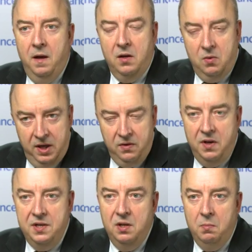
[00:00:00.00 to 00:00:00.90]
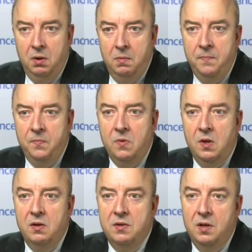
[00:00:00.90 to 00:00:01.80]
quite reasonable.
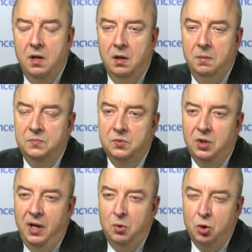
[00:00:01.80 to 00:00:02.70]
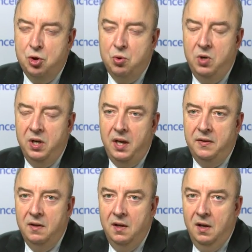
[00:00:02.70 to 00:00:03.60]
So I'm not sure
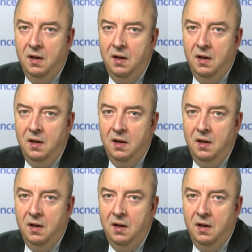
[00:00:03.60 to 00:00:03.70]
that